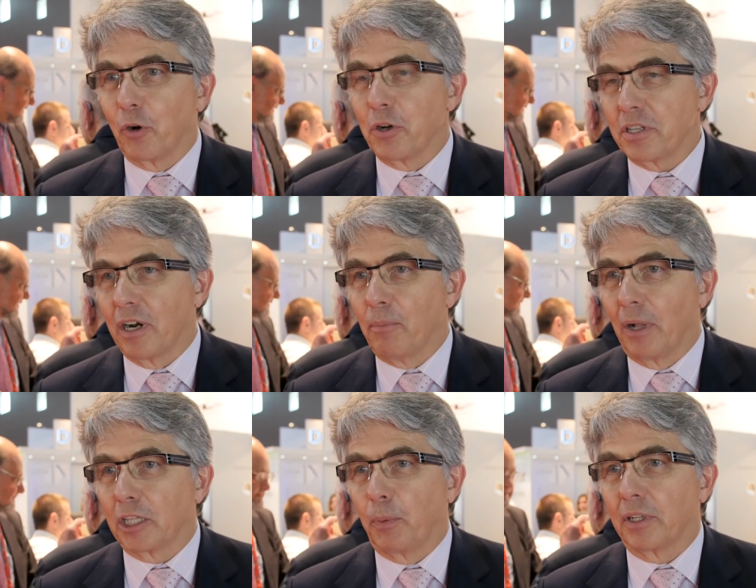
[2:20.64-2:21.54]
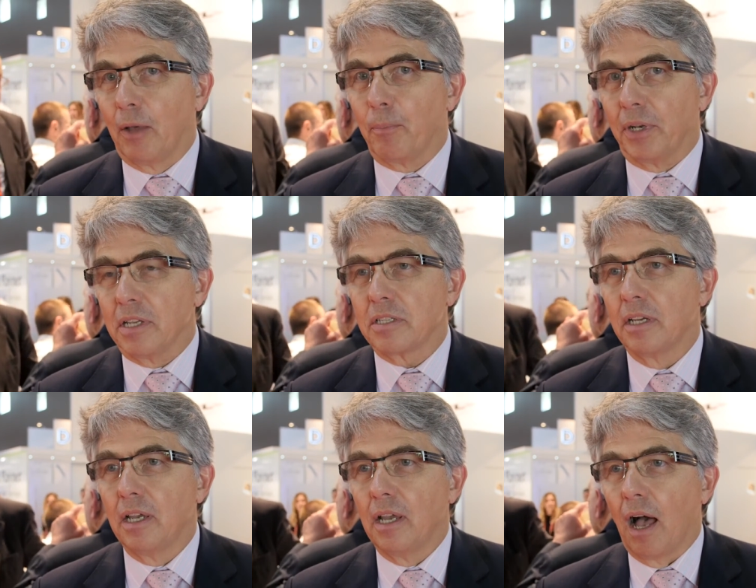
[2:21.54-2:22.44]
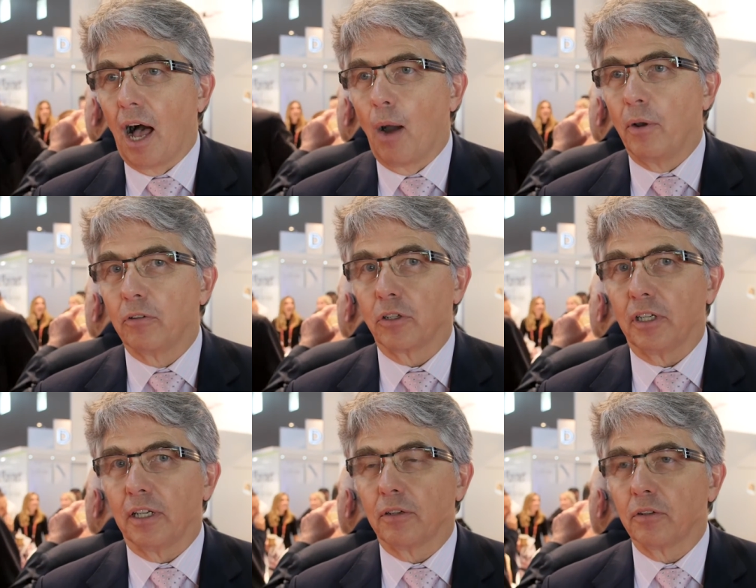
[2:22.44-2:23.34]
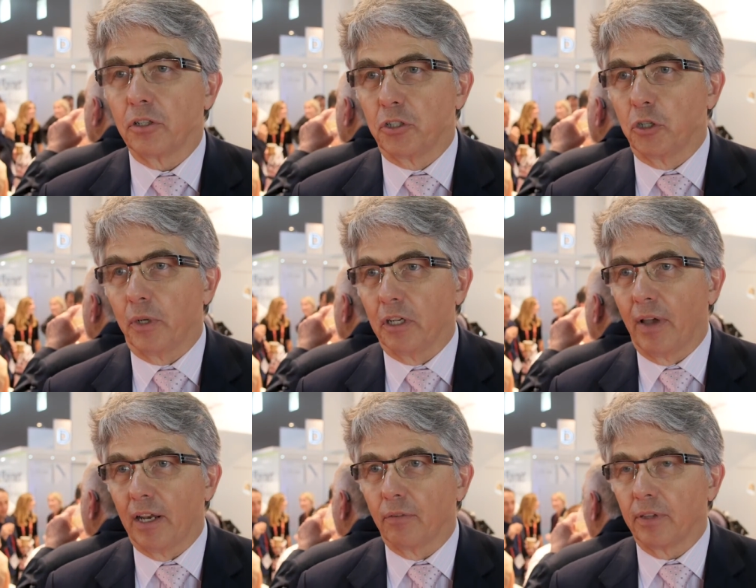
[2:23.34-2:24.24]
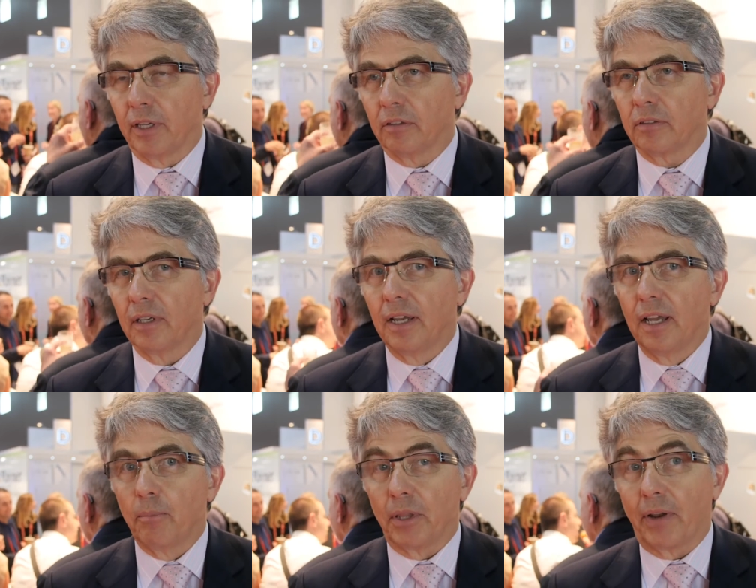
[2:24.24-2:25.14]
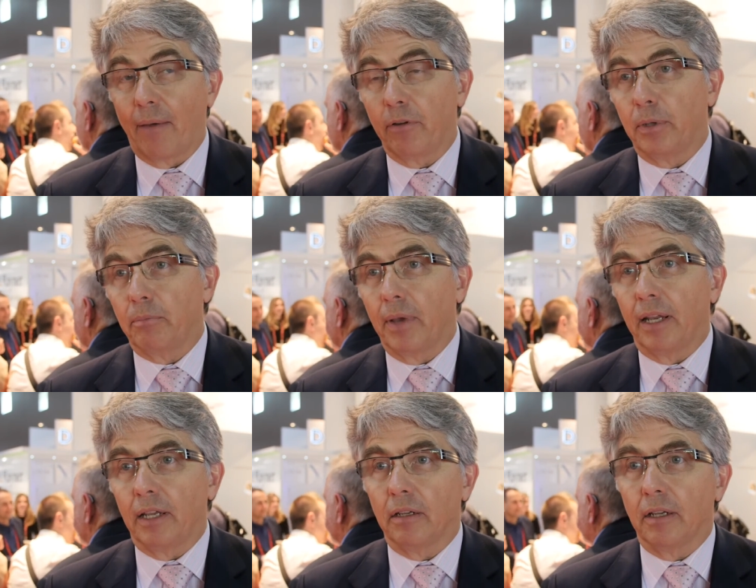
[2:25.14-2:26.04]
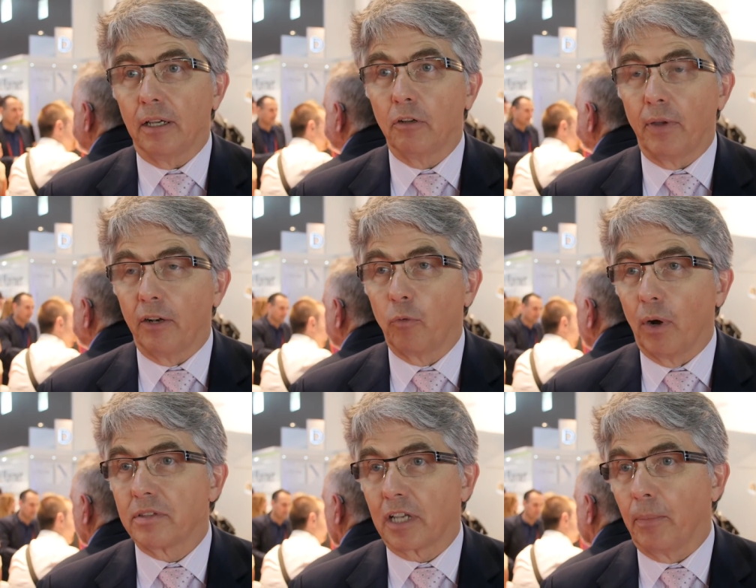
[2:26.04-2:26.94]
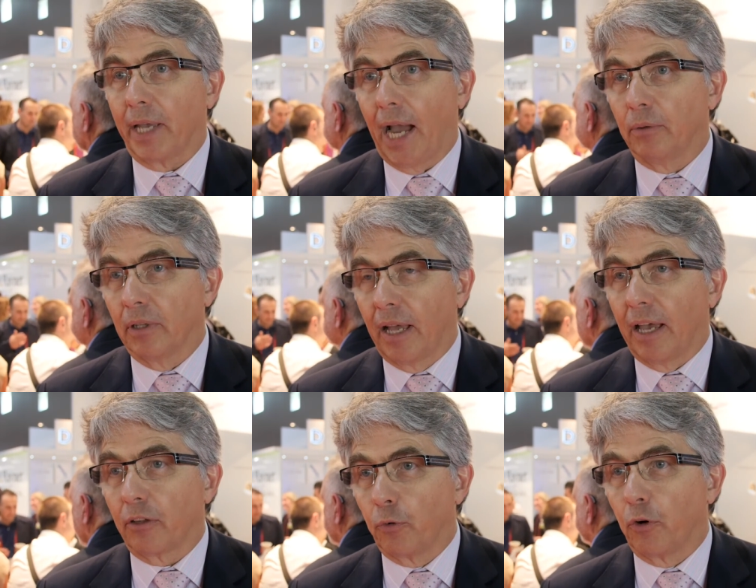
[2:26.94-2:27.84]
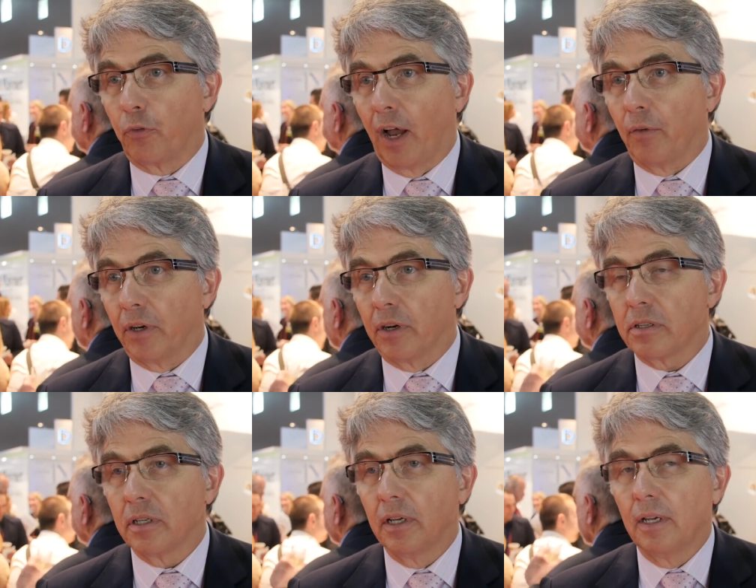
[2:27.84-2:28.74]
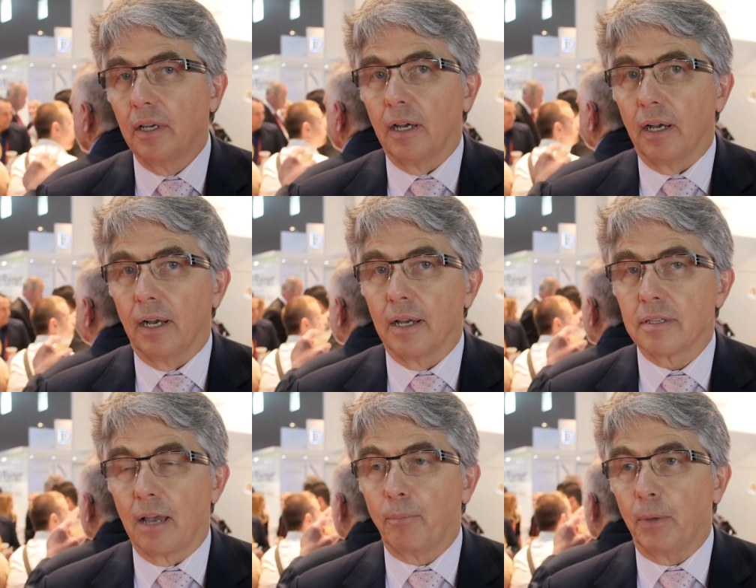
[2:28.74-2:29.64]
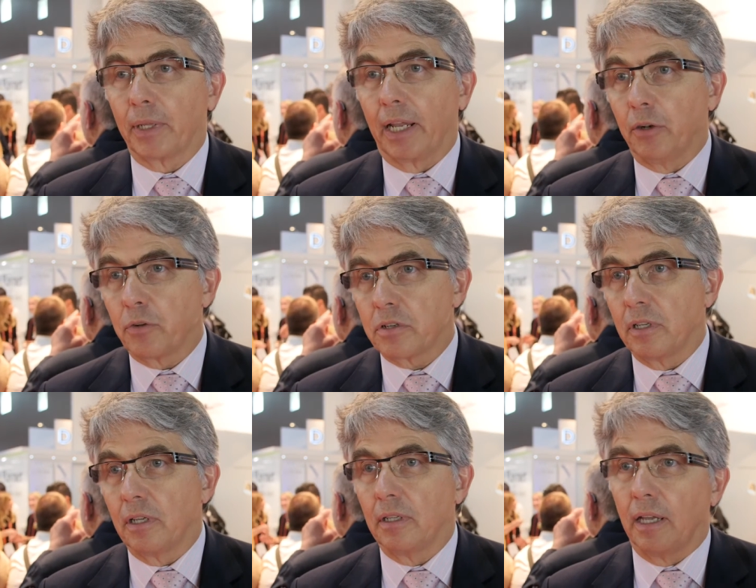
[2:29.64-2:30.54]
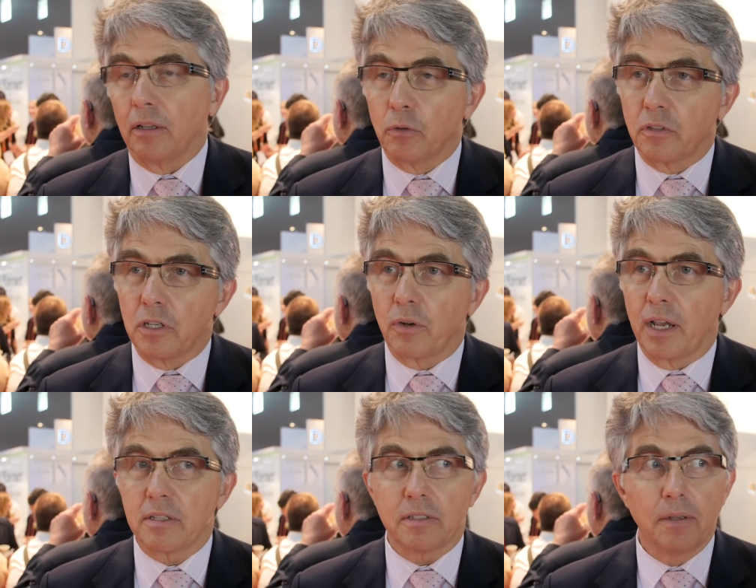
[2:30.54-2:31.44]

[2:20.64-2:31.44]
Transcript: course, there are multiple companies always looking to do innovative things, but there haven't been many innovative ones coming out in the last four or five years. Uh, some people get interested and they lose interest,